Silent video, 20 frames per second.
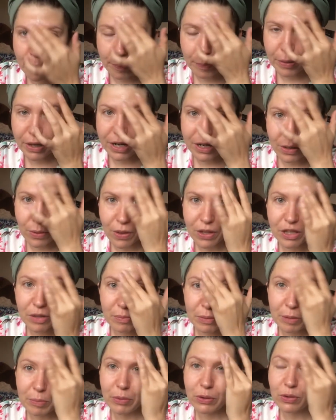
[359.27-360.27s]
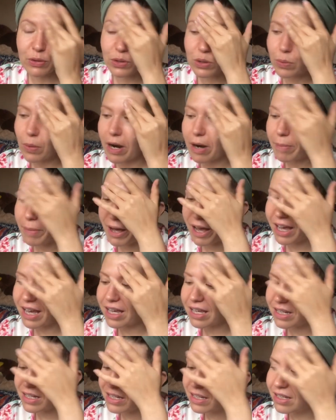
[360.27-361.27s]
But I know other people who swear by
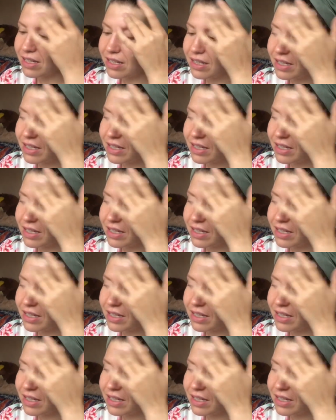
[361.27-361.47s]
it.